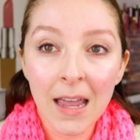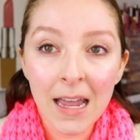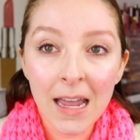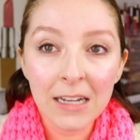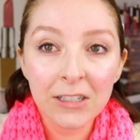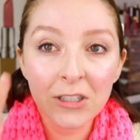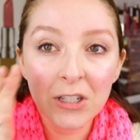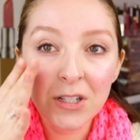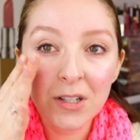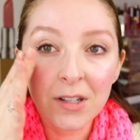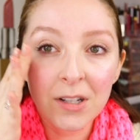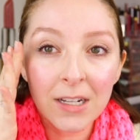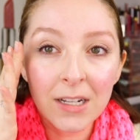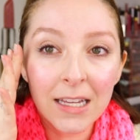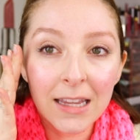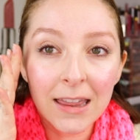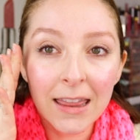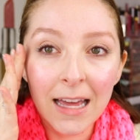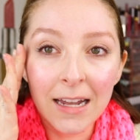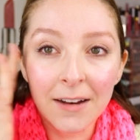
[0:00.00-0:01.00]
And just look
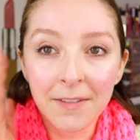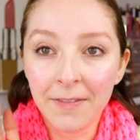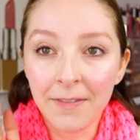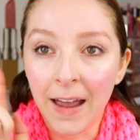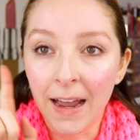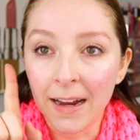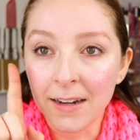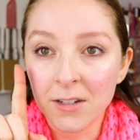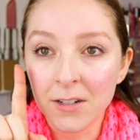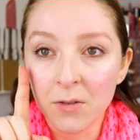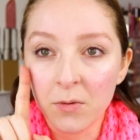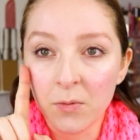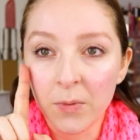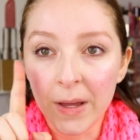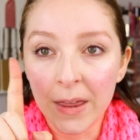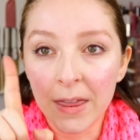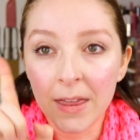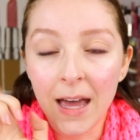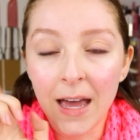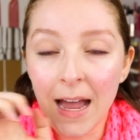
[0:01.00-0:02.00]
at that effect
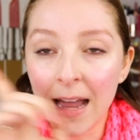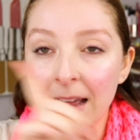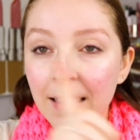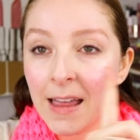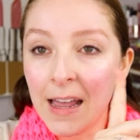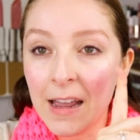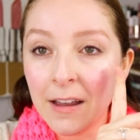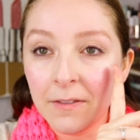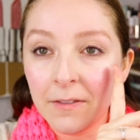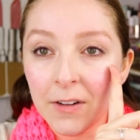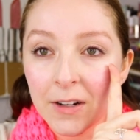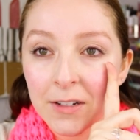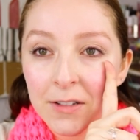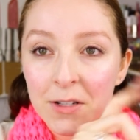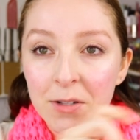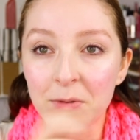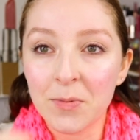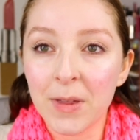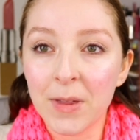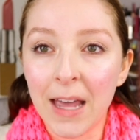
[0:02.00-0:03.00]
with the highlight
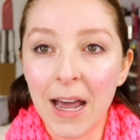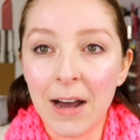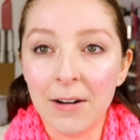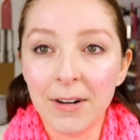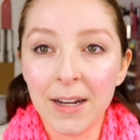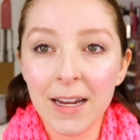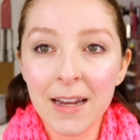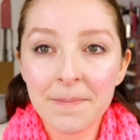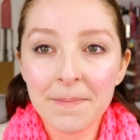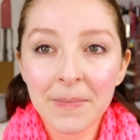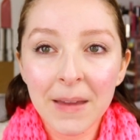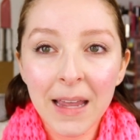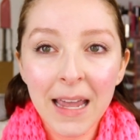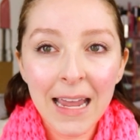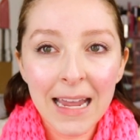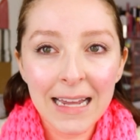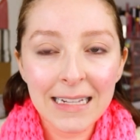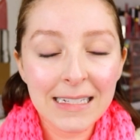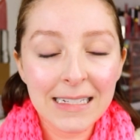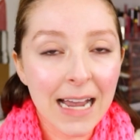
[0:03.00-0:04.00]
versus without it.
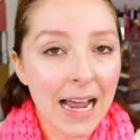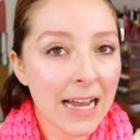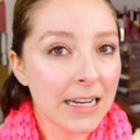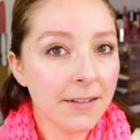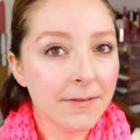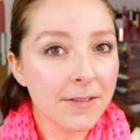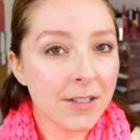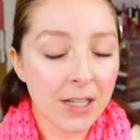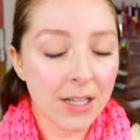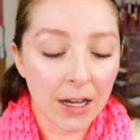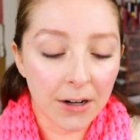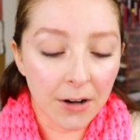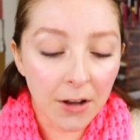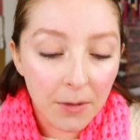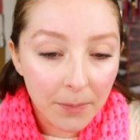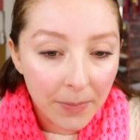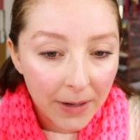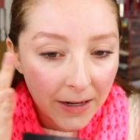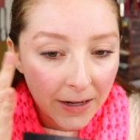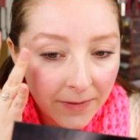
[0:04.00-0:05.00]
It's kind of subtle,
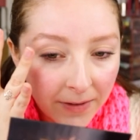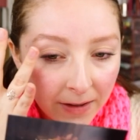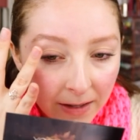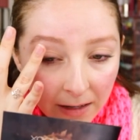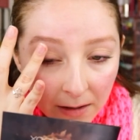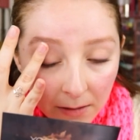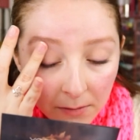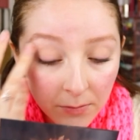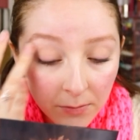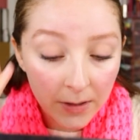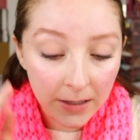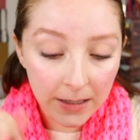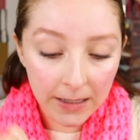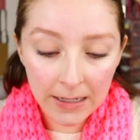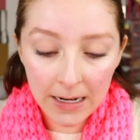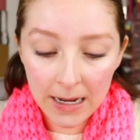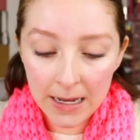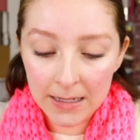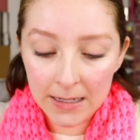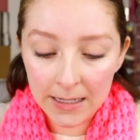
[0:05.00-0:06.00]
but I feel like it really
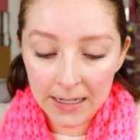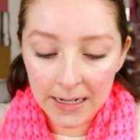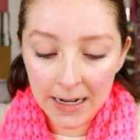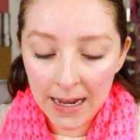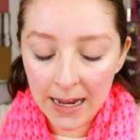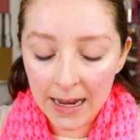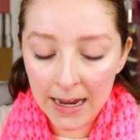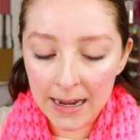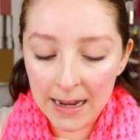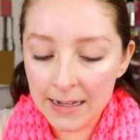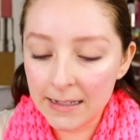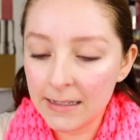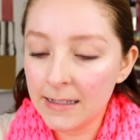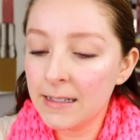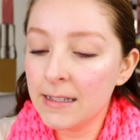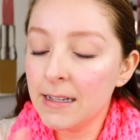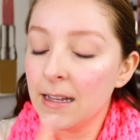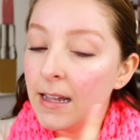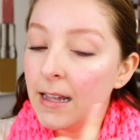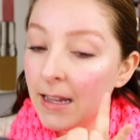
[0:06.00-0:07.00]
does
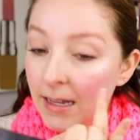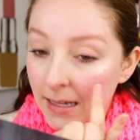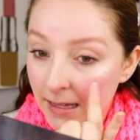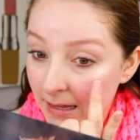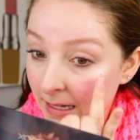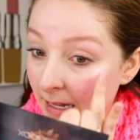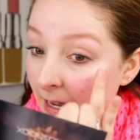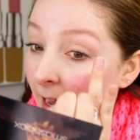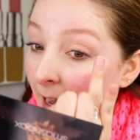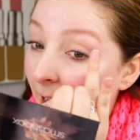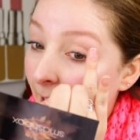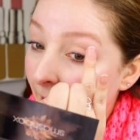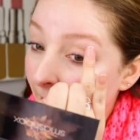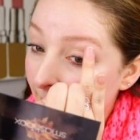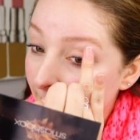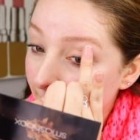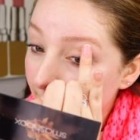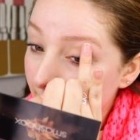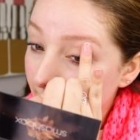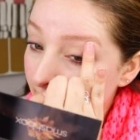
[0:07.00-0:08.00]
enhance the
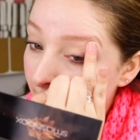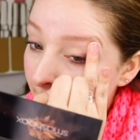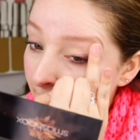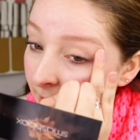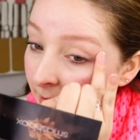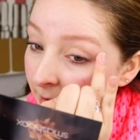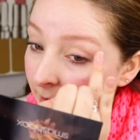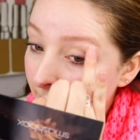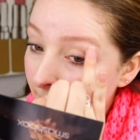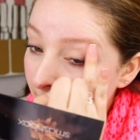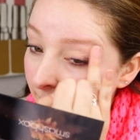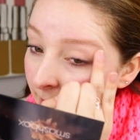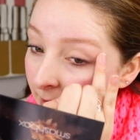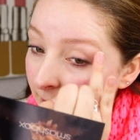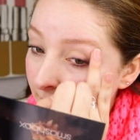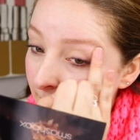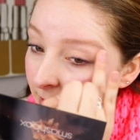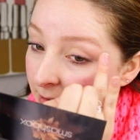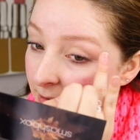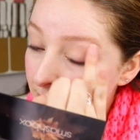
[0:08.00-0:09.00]
eye.
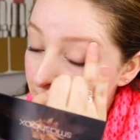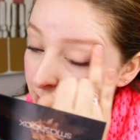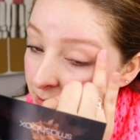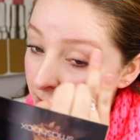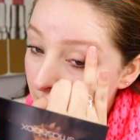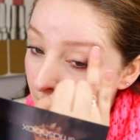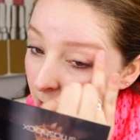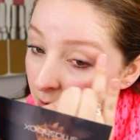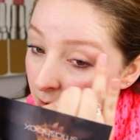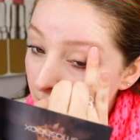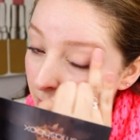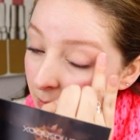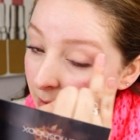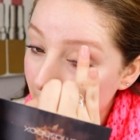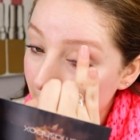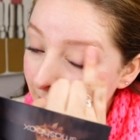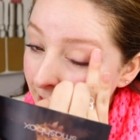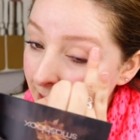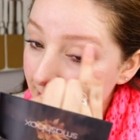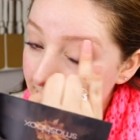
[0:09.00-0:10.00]
And it's so
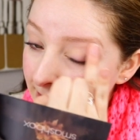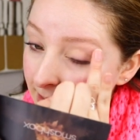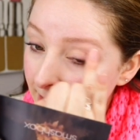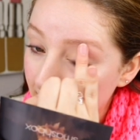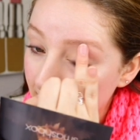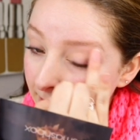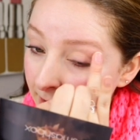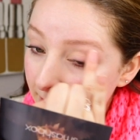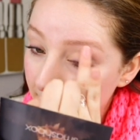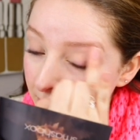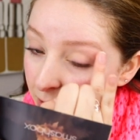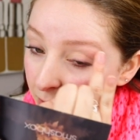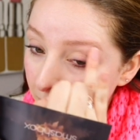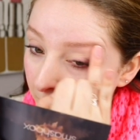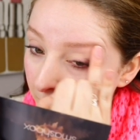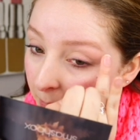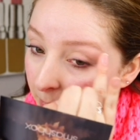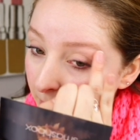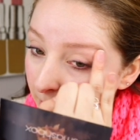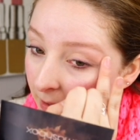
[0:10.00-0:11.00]
easy to
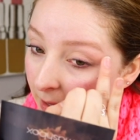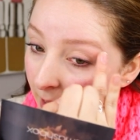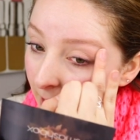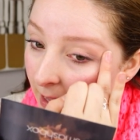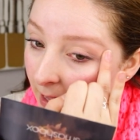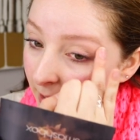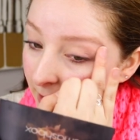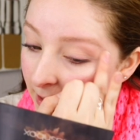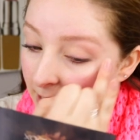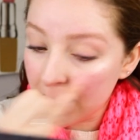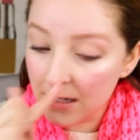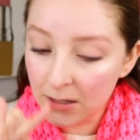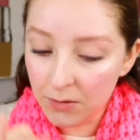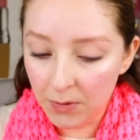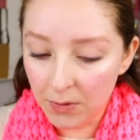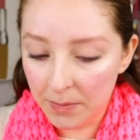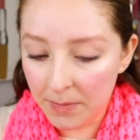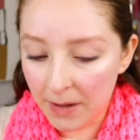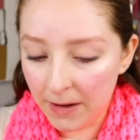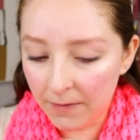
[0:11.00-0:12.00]
apply this
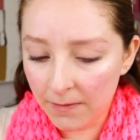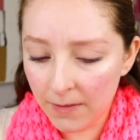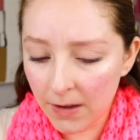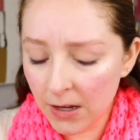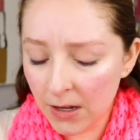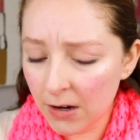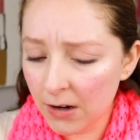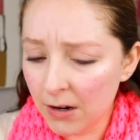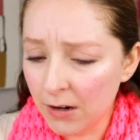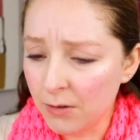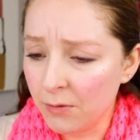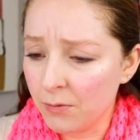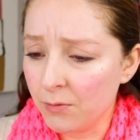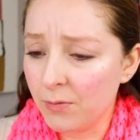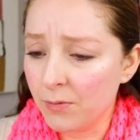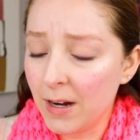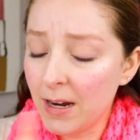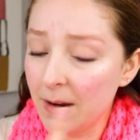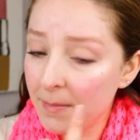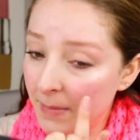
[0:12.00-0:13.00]
with my finger,
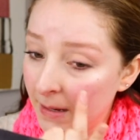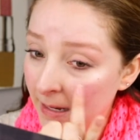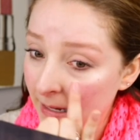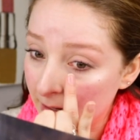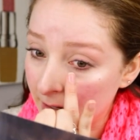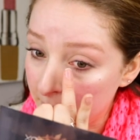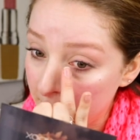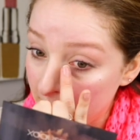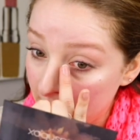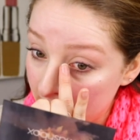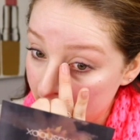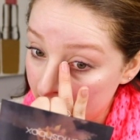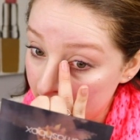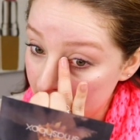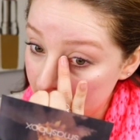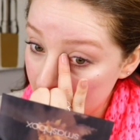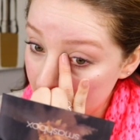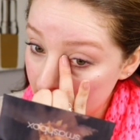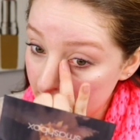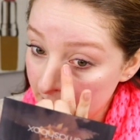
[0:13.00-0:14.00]
great pigment